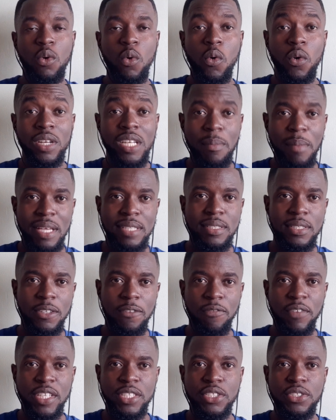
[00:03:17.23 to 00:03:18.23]
oral and
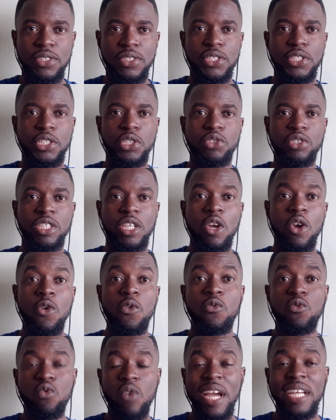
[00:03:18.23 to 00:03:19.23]
maxillofacial surgery
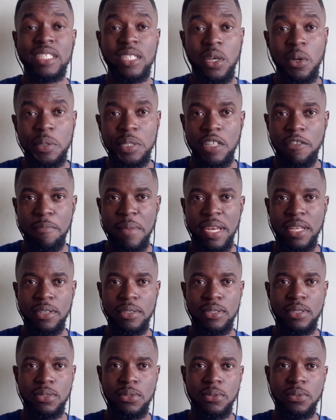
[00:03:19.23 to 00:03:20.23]
right out of
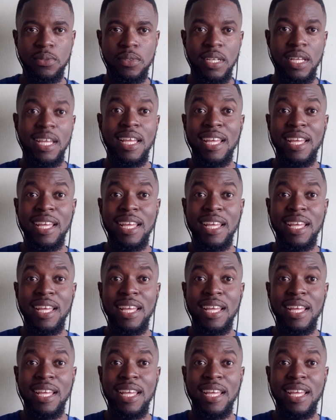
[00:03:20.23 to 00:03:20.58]
medical school.